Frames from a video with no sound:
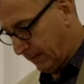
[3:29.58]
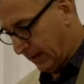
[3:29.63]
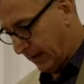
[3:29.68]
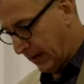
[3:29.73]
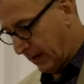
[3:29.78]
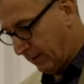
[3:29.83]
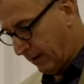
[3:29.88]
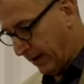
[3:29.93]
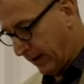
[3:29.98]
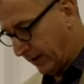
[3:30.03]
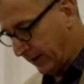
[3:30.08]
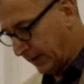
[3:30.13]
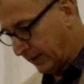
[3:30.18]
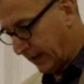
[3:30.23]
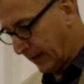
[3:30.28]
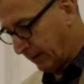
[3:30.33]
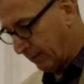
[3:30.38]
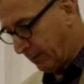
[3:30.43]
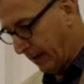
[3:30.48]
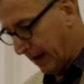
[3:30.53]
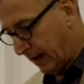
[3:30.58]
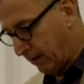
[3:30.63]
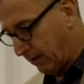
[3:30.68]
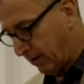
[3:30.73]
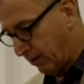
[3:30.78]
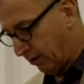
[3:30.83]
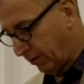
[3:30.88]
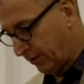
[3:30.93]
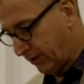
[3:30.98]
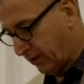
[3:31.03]
how I understand power
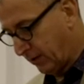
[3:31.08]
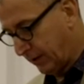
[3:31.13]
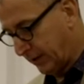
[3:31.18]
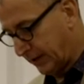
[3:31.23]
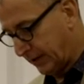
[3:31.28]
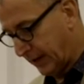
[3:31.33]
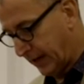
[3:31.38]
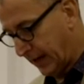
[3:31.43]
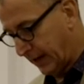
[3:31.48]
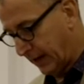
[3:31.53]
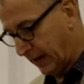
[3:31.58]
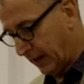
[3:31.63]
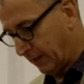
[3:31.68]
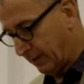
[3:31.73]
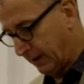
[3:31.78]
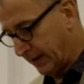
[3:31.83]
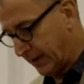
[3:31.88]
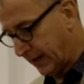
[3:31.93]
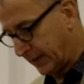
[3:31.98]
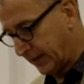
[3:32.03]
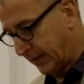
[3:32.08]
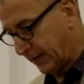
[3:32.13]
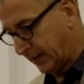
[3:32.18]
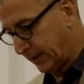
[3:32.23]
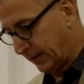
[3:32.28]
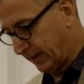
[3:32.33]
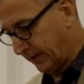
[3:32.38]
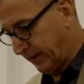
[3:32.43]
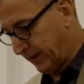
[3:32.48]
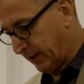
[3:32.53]
and authority, and I'm
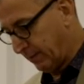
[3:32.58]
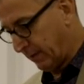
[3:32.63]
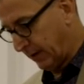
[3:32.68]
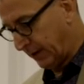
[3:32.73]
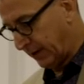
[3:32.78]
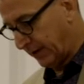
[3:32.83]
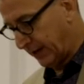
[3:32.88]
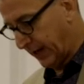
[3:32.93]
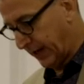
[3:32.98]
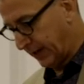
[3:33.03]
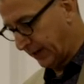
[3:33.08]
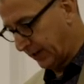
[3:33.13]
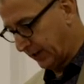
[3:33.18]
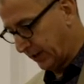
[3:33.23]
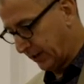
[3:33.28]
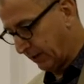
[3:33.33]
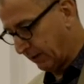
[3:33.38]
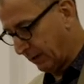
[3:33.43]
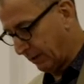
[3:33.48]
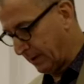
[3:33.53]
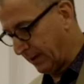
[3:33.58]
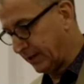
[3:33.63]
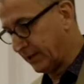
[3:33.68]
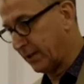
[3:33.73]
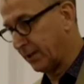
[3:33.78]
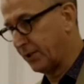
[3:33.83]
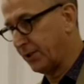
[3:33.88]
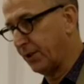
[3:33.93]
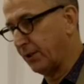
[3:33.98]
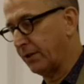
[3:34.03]
indebted very much there to the Grubb
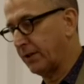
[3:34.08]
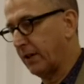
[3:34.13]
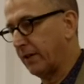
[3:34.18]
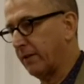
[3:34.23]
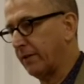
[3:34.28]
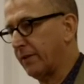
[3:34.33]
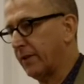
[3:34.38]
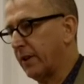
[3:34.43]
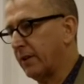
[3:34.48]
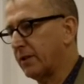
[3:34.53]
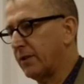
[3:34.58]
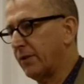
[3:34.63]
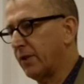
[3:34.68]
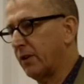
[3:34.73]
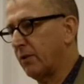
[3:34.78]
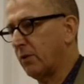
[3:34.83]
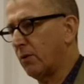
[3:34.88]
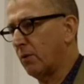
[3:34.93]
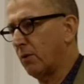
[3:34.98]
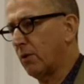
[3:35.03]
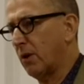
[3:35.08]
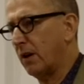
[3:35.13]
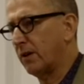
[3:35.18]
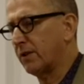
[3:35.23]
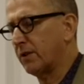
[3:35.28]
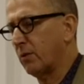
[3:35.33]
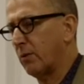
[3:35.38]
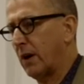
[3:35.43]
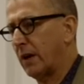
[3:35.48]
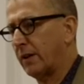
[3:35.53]
Institute. For those of you who
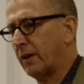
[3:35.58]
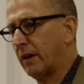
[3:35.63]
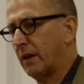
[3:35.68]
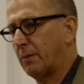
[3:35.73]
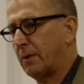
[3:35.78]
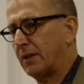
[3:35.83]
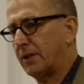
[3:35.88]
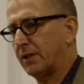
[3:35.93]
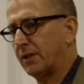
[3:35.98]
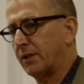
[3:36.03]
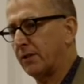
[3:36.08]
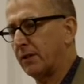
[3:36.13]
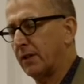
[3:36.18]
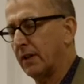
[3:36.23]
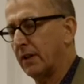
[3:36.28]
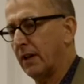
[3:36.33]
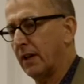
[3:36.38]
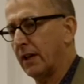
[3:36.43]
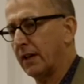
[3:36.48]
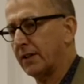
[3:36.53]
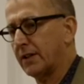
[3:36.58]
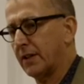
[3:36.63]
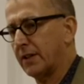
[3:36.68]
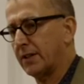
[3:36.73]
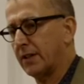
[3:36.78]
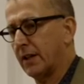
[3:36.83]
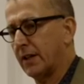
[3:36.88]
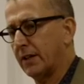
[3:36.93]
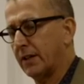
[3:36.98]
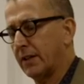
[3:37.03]
aren't aware, the Grubb Institute
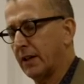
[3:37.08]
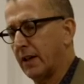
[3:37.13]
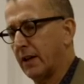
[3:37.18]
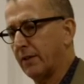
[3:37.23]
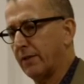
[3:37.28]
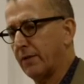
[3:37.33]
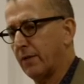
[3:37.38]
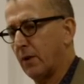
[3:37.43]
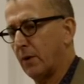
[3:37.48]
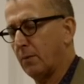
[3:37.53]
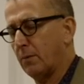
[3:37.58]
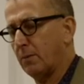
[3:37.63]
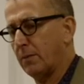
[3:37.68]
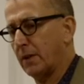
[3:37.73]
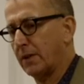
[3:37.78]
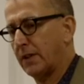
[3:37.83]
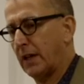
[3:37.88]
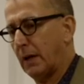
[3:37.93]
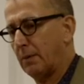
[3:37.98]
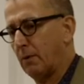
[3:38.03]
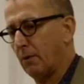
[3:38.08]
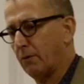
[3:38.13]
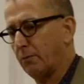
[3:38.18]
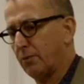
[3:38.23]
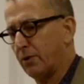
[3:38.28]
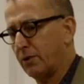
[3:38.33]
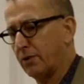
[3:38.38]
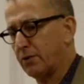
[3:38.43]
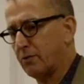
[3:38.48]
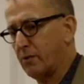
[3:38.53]
existed from the time of
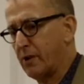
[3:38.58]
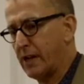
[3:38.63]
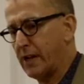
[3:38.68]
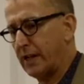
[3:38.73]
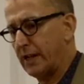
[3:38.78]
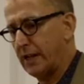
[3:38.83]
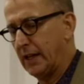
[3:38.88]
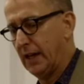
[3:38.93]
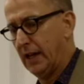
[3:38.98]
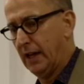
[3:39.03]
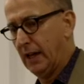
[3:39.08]
Bruce Reid